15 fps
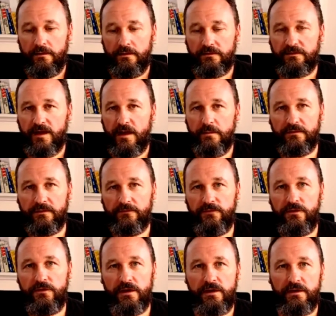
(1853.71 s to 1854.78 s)
Same as if
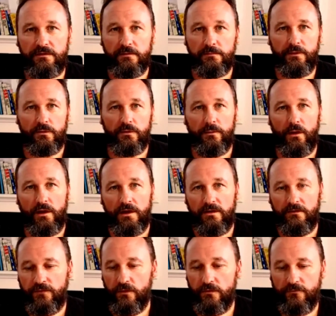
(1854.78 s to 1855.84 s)
you need to build a body.
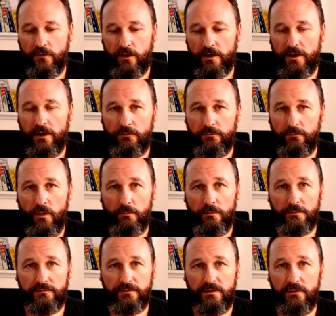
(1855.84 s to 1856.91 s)
If you've got health
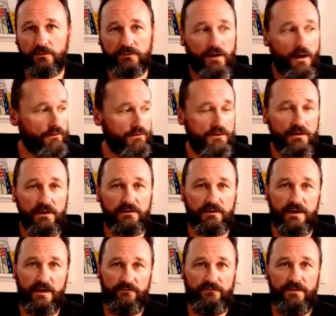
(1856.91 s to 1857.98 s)
problems and you're told you need to
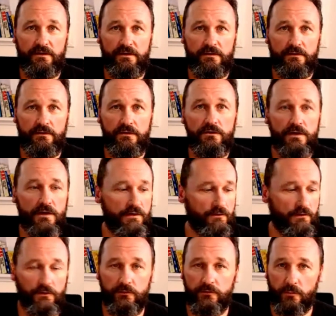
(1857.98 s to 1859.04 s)
get fit, you need
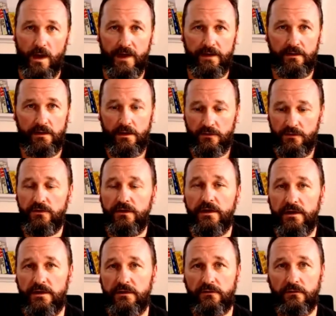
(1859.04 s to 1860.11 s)
to lose weight, you
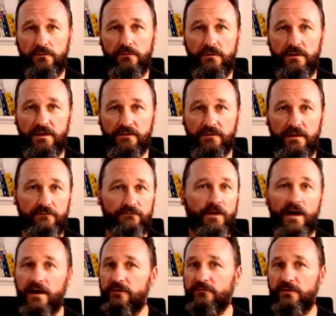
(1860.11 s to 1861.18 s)
need to do this, then
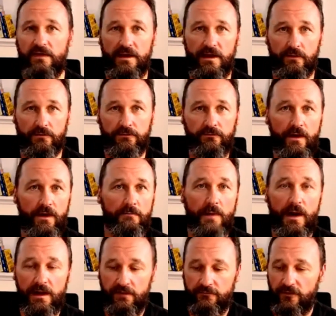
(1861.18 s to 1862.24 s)
fuck everything else. Fuck
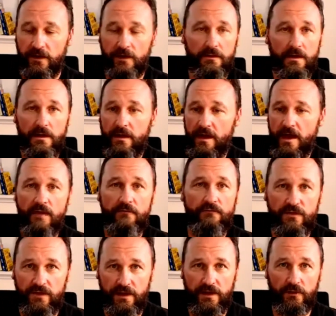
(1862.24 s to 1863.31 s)
money, fuck
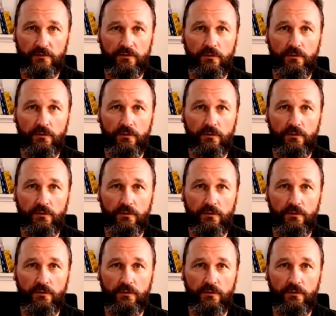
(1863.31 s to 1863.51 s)
everything else.